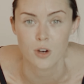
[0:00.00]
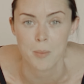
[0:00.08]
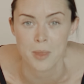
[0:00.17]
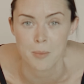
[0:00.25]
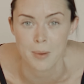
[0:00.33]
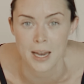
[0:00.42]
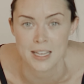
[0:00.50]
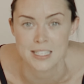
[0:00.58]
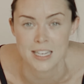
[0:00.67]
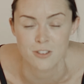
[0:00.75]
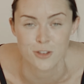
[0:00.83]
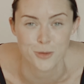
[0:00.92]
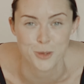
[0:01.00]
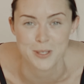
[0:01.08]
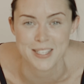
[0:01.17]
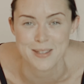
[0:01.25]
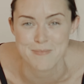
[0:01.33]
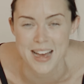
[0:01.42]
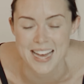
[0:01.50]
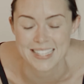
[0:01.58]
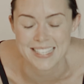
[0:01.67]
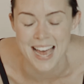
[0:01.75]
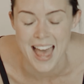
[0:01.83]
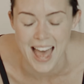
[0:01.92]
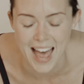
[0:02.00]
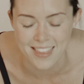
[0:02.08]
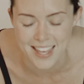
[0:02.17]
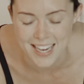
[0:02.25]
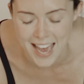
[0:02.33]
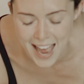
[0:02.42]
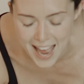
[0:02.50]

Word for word: drop the belly down towards the mat. And then